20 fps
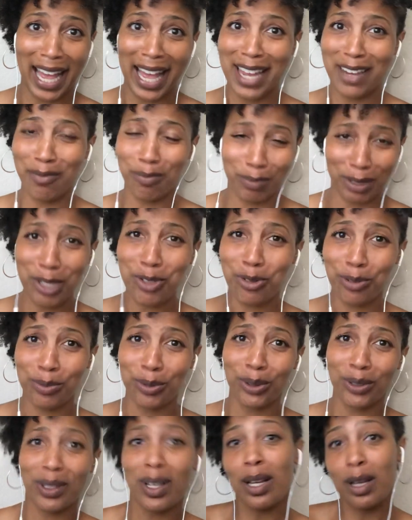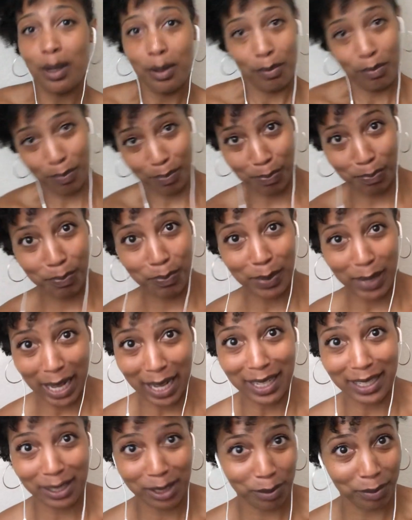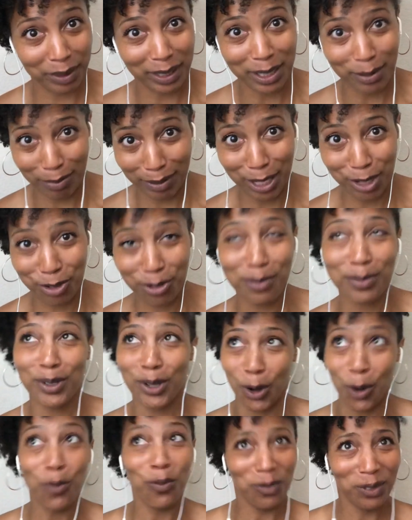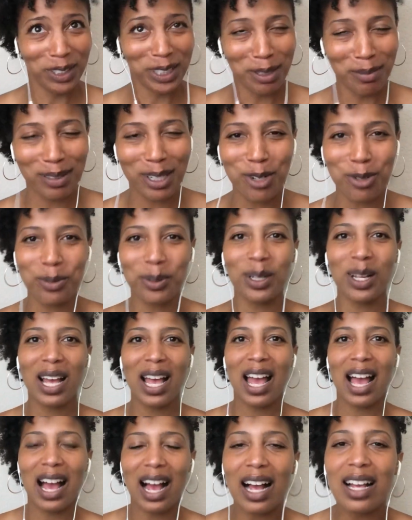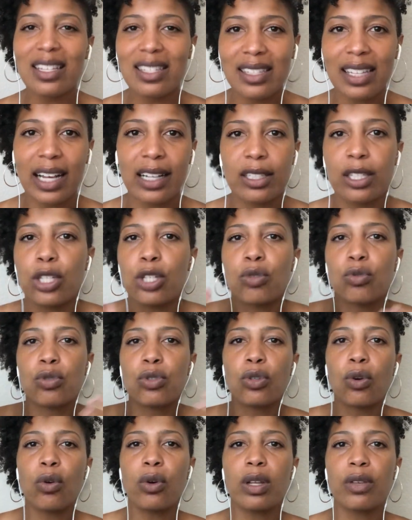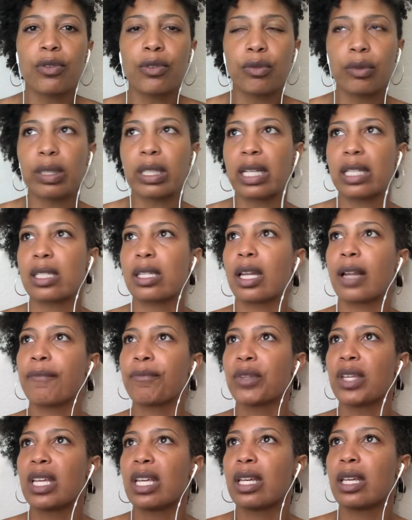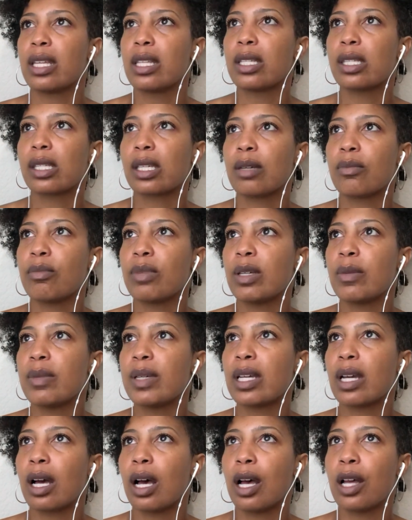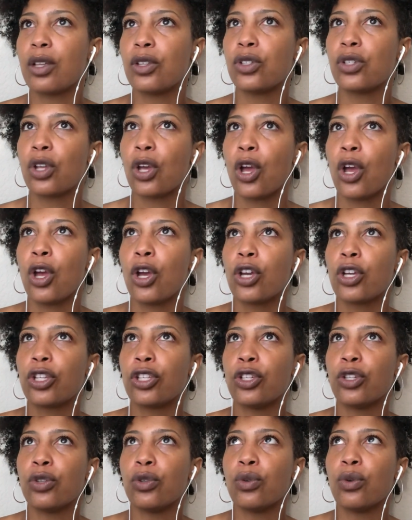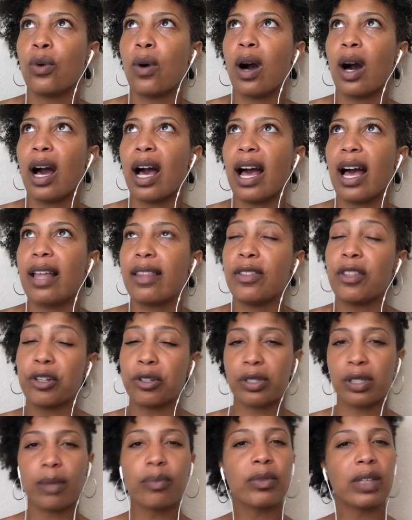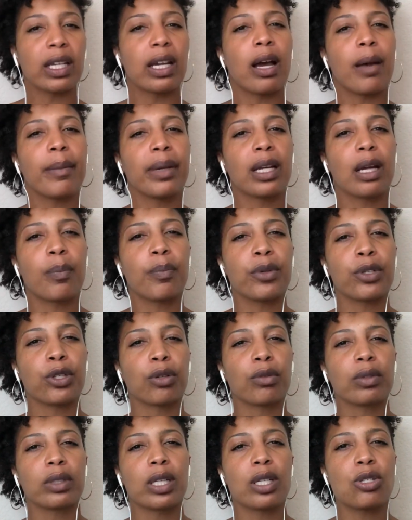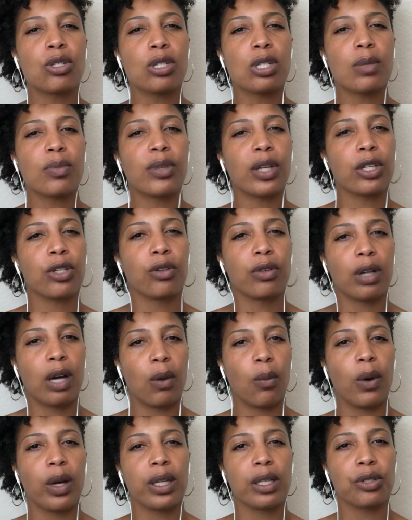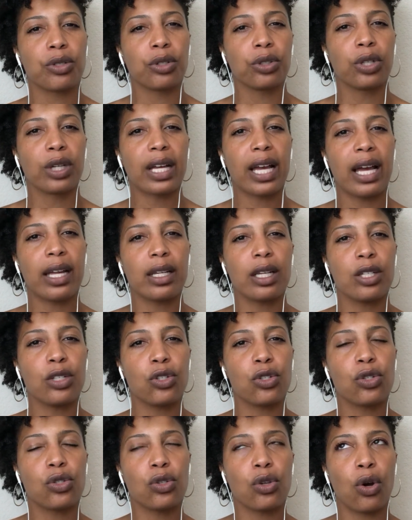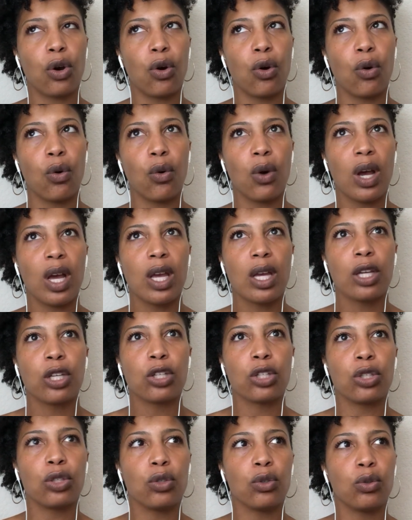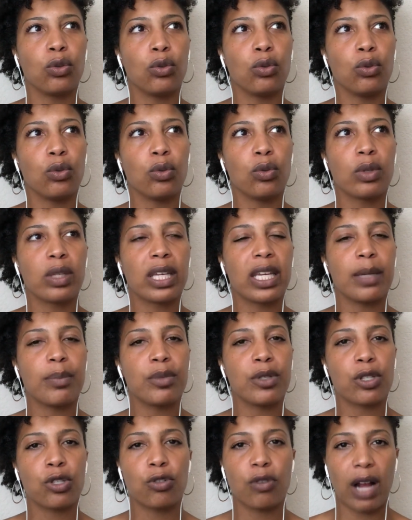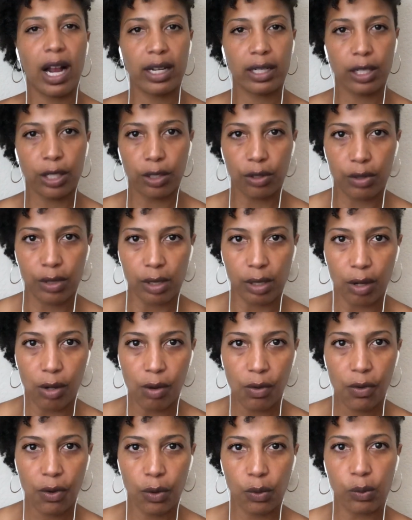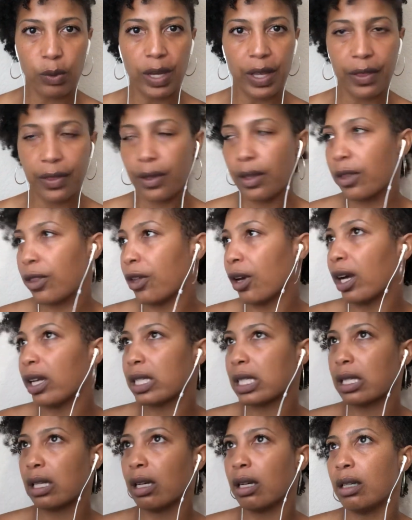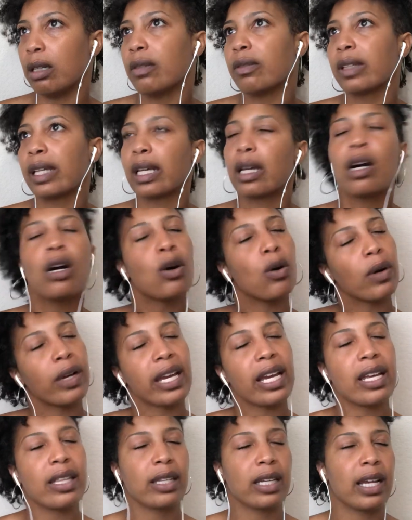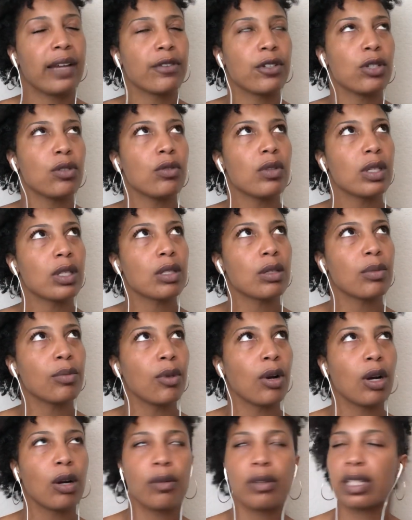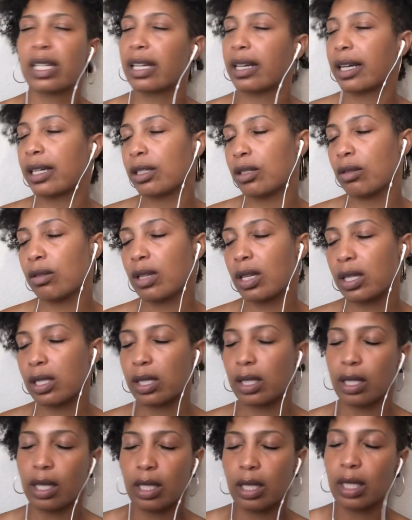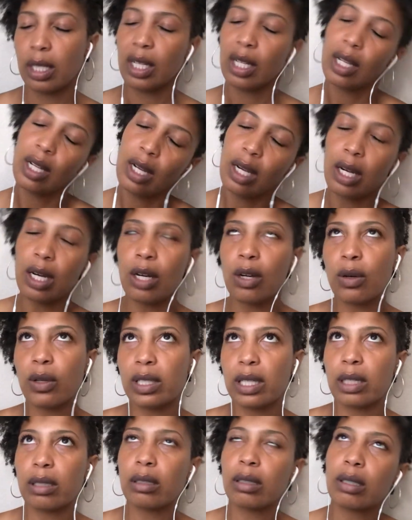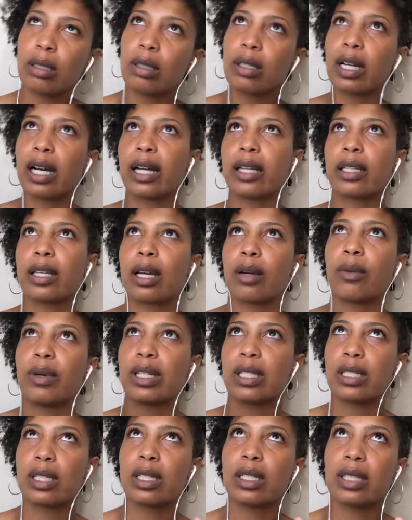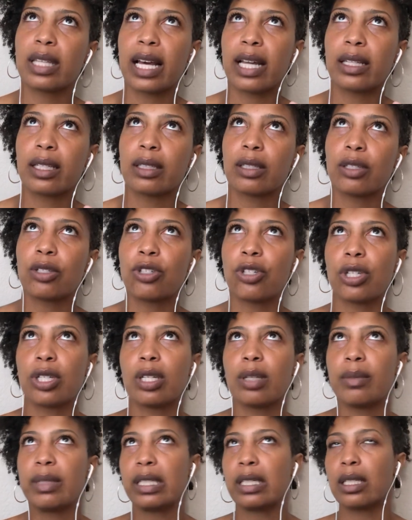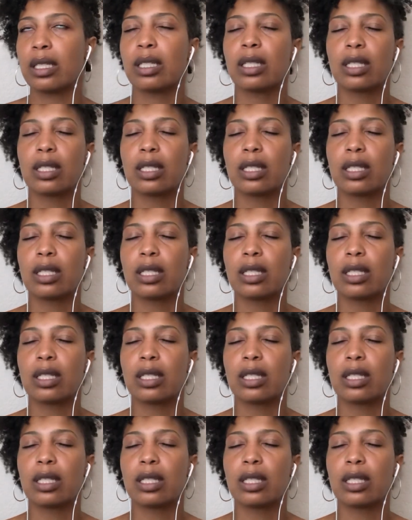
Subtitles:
and pleasurable, possibly pleasurable, hopefully pleasurable as sex. Like you don't even realize it. This can be because there's something coming up in your relationship that you're not wanting to look at, and so you keep distracting yourself with thoughts of like, oh, okay, and then I have to do this tomorrow, and then I got to do this, and then oh God, yeah, I wanted to hit that at the gym, and